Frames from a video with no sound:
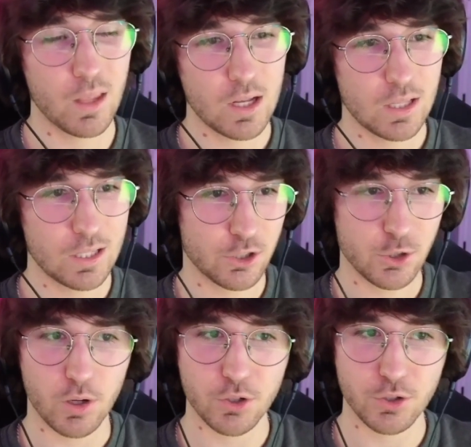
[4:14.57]
like a
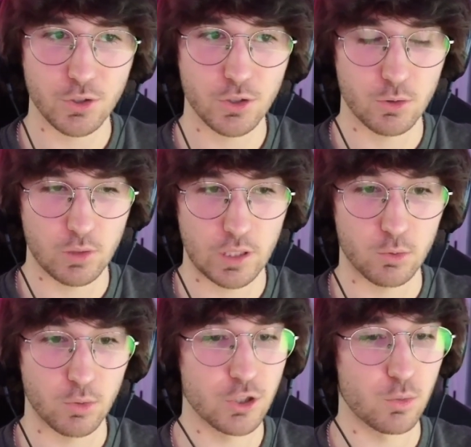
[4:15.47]
structured or like
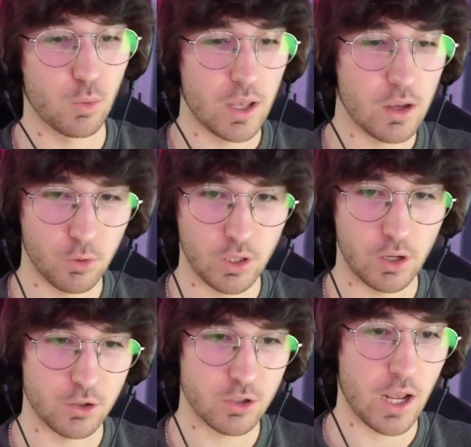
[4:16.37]
rigid way of really
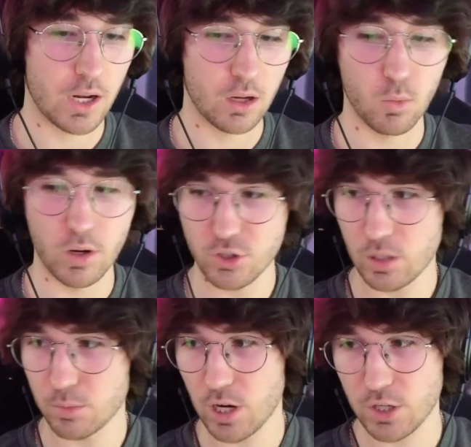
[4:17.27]
understanding what chain
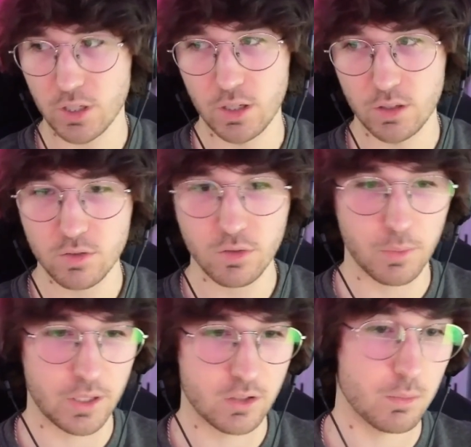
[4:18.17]
abstraction is from
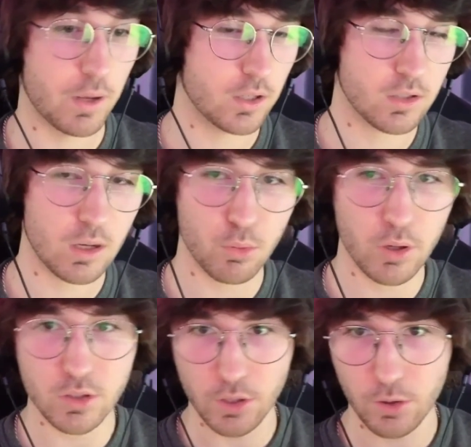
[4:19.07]
like a semantic
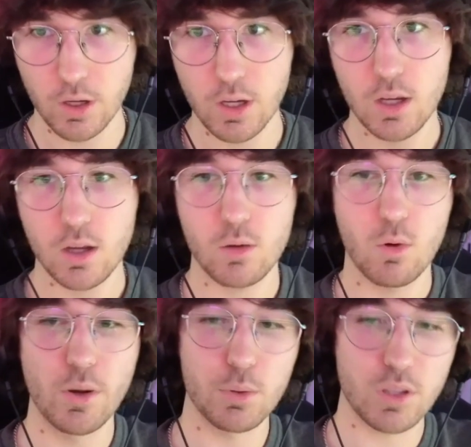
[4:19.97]
standpoint. So what
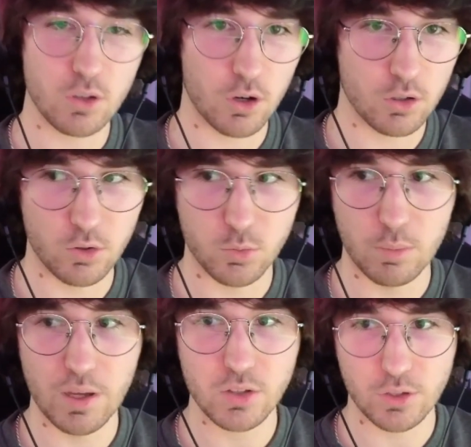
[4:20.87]
we did with this article is we
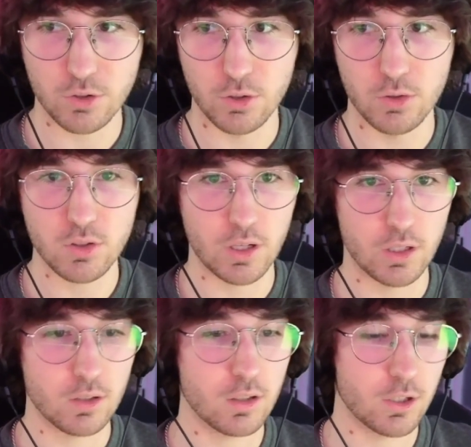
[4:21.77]
basically introduced like,
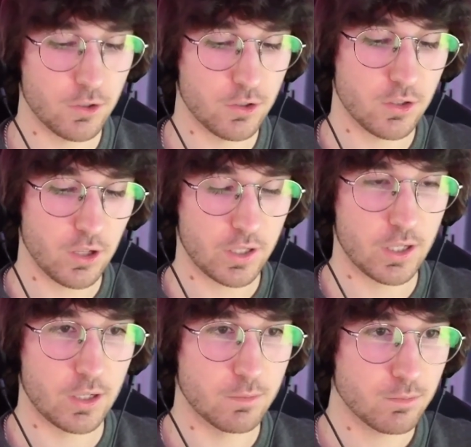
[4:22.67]
here's like
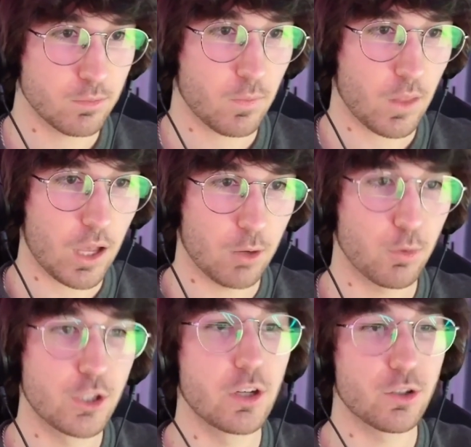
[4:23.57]
a
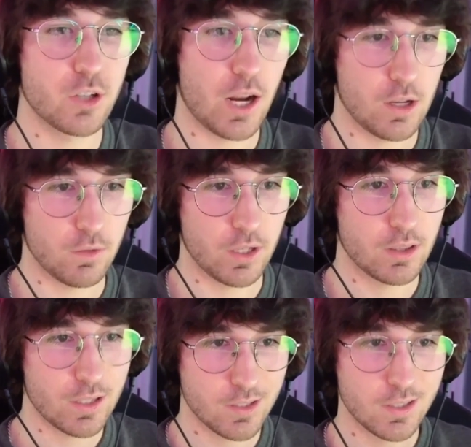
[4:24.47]
rigid understanding of like,
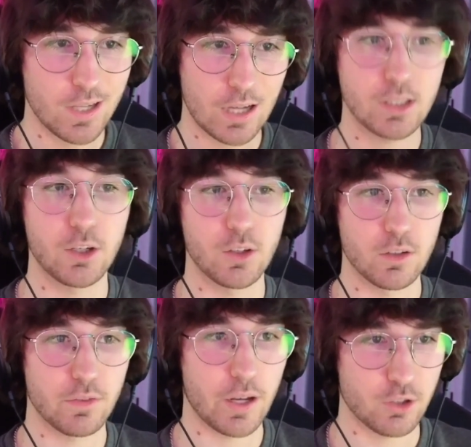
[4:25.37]
this is exactly how you can
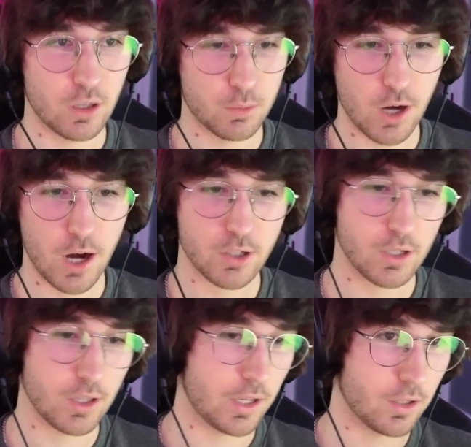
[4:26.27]
define chain abstraction
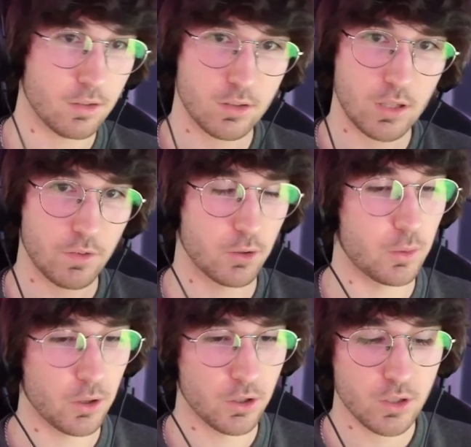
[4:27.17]
in like 7 or 8
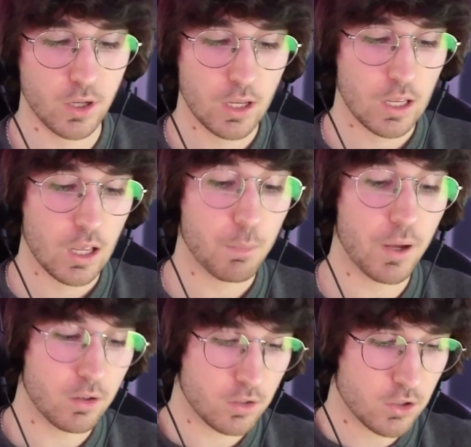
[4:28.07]
words.
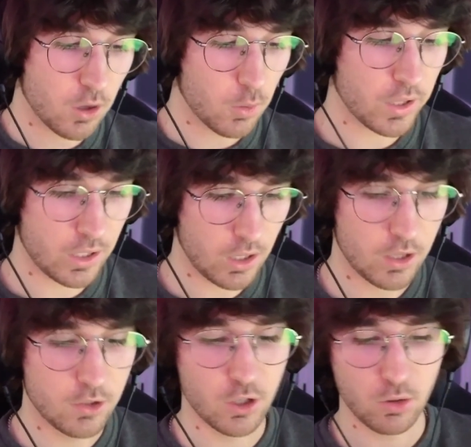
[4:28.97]
But to start with like a
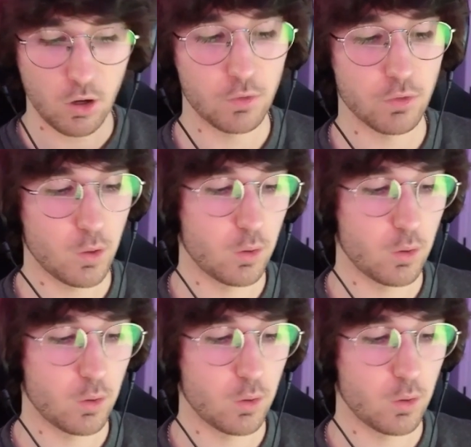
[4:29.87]
general overview,